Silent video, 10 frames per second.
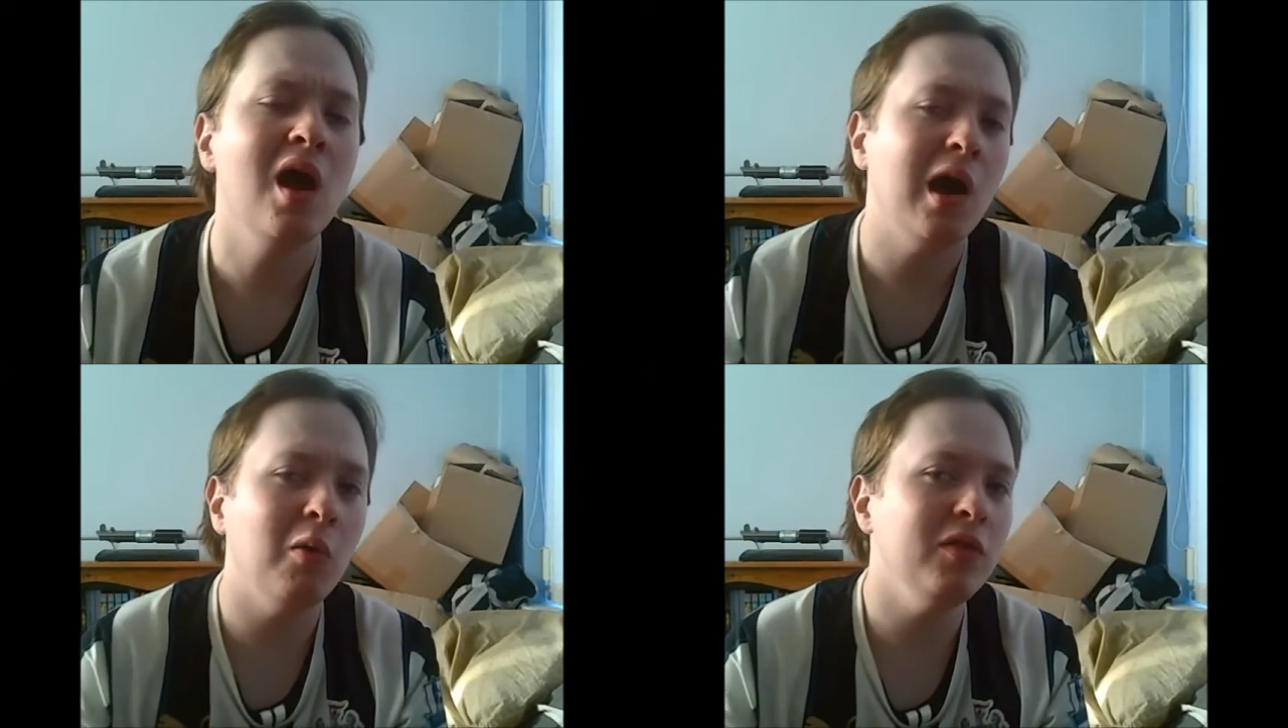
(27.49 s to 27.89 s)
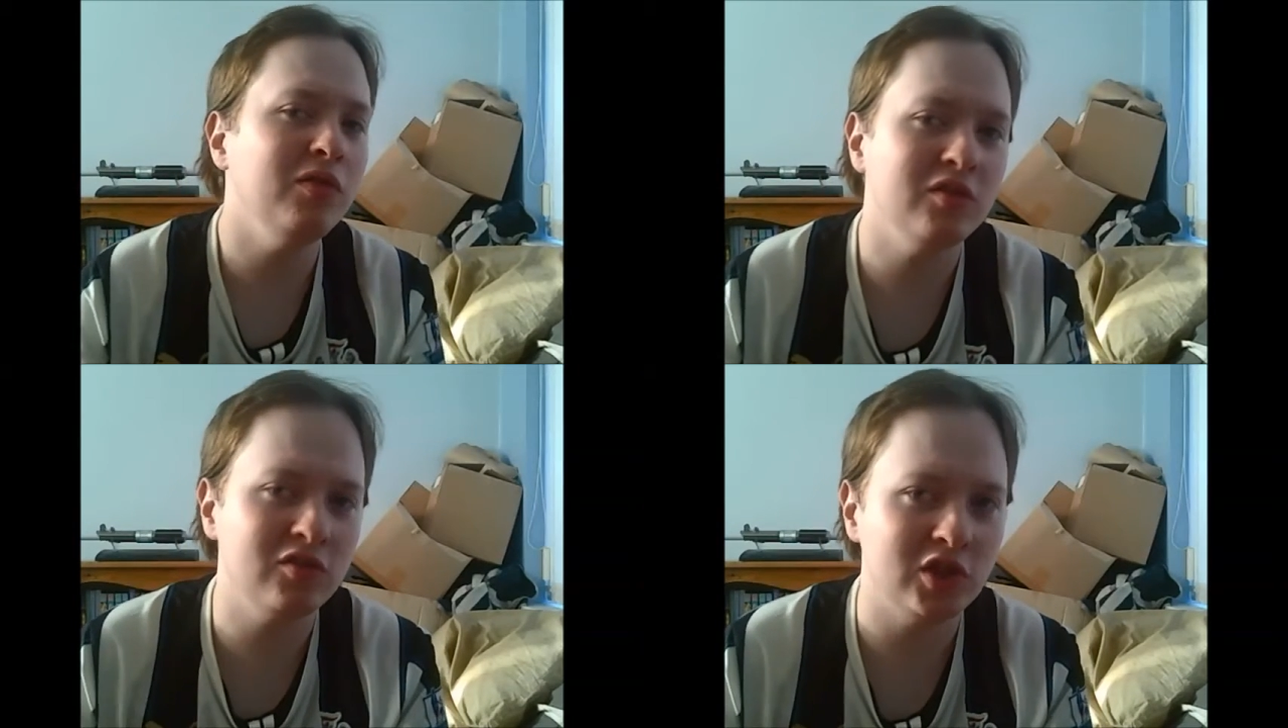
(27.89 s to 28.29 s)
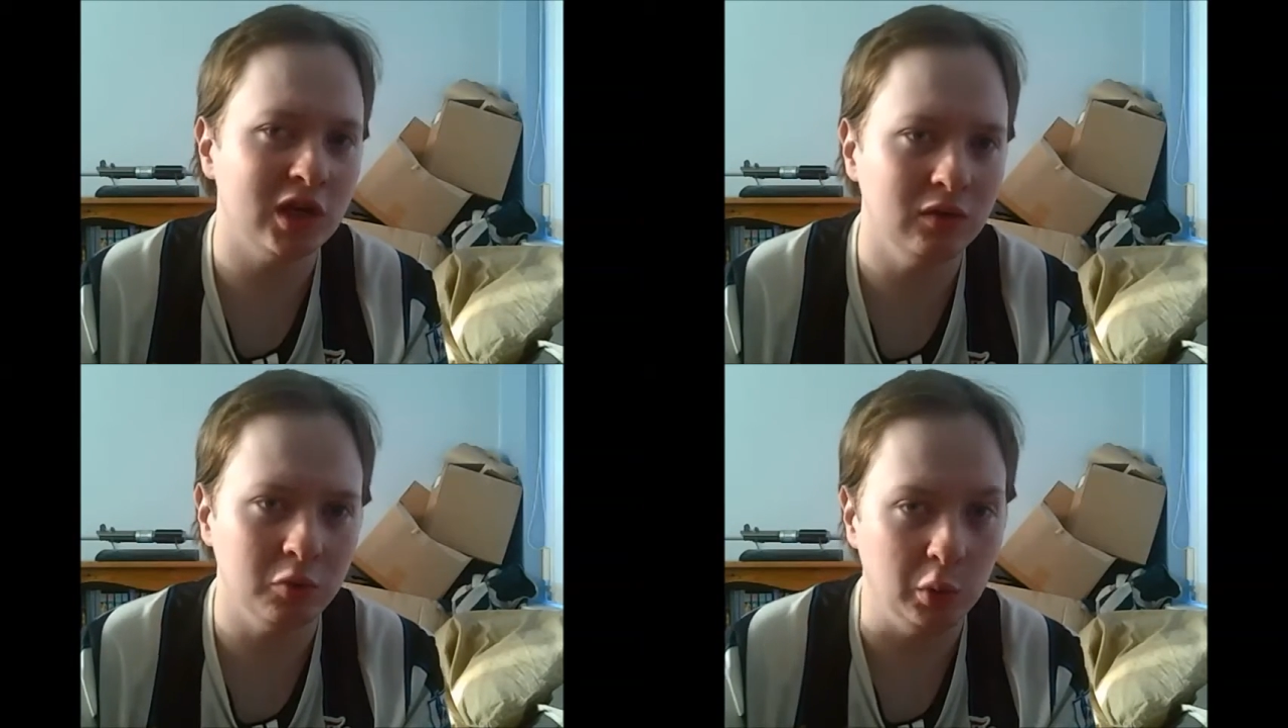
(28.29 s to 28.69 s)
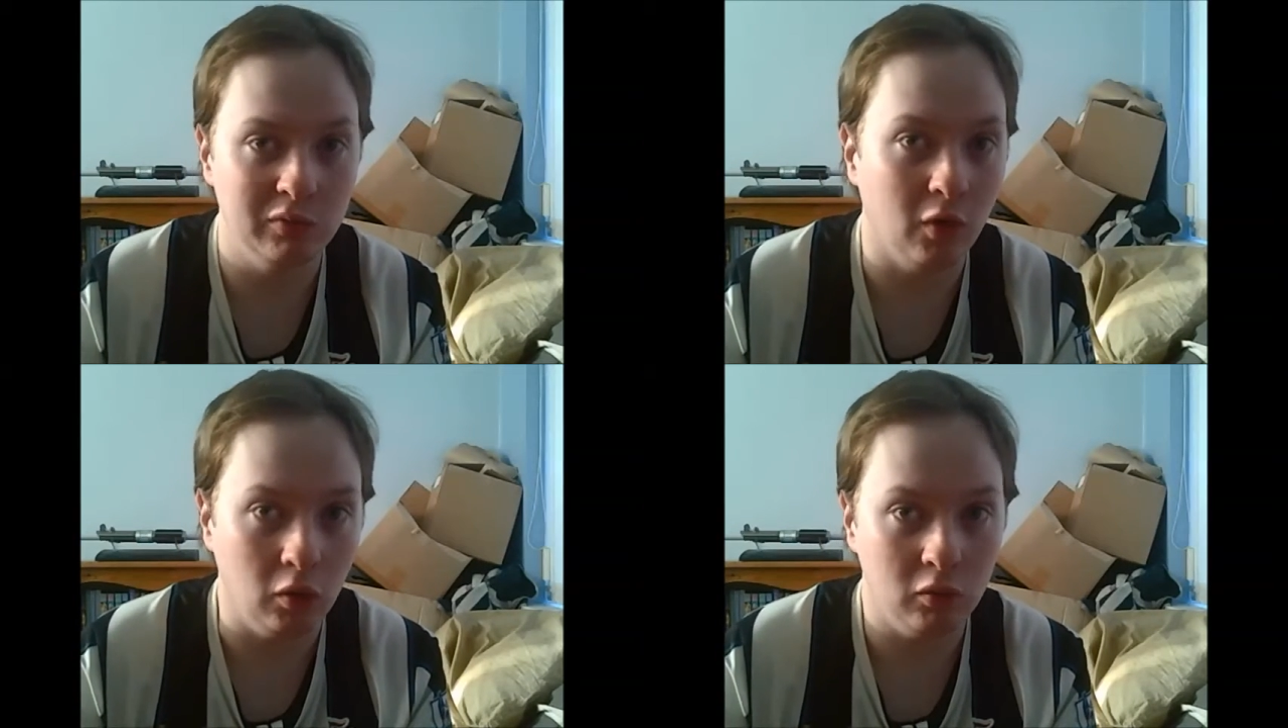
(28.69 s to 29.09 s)
I want this channel to
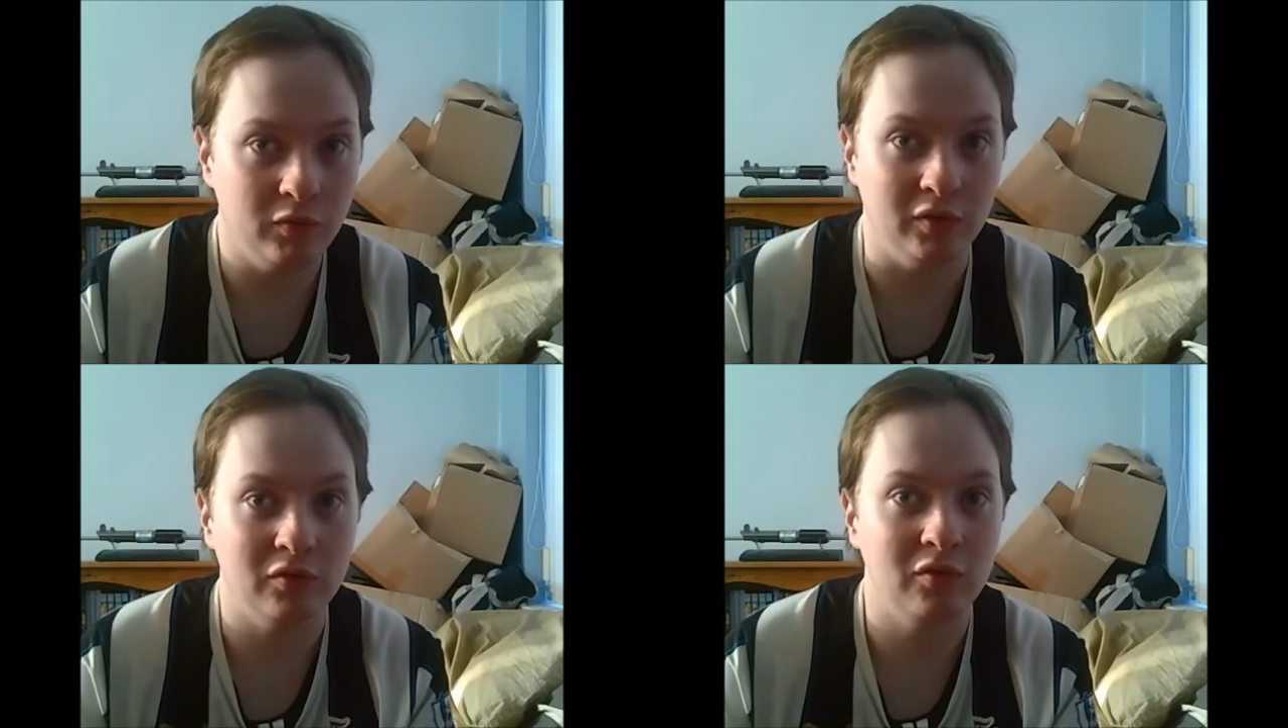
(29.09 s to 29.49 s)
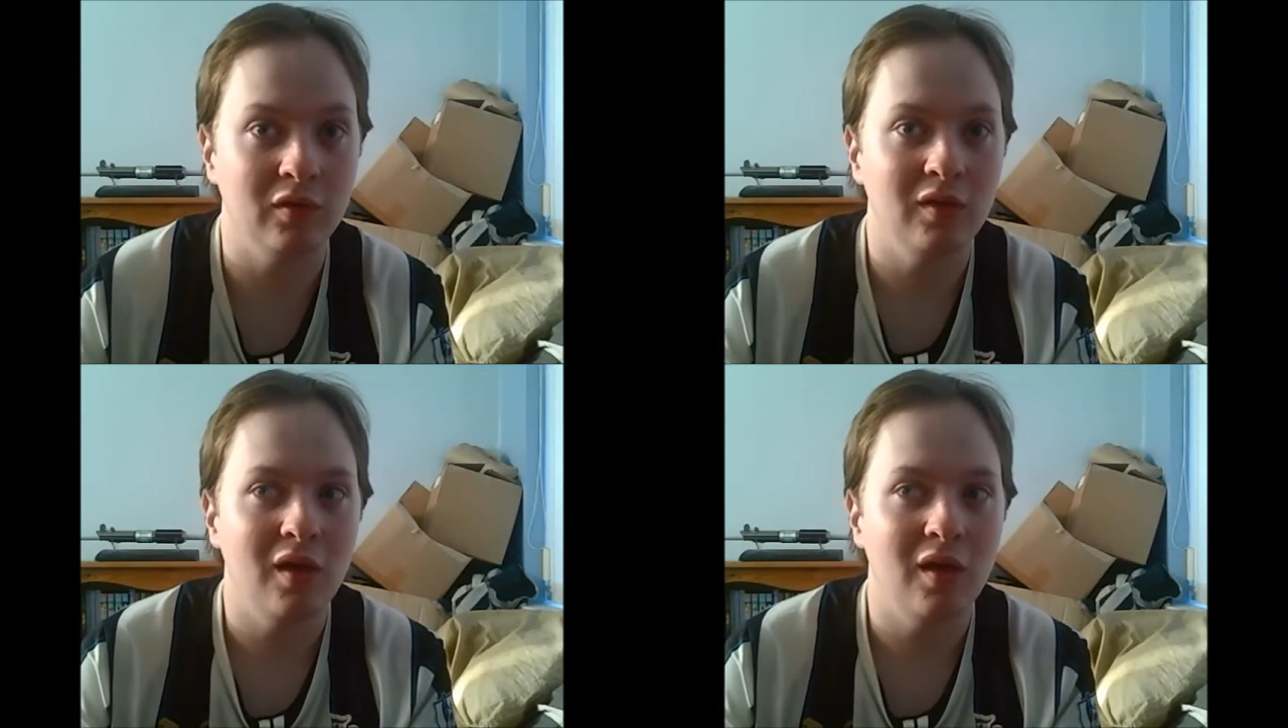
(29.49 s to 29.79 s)
involve yous.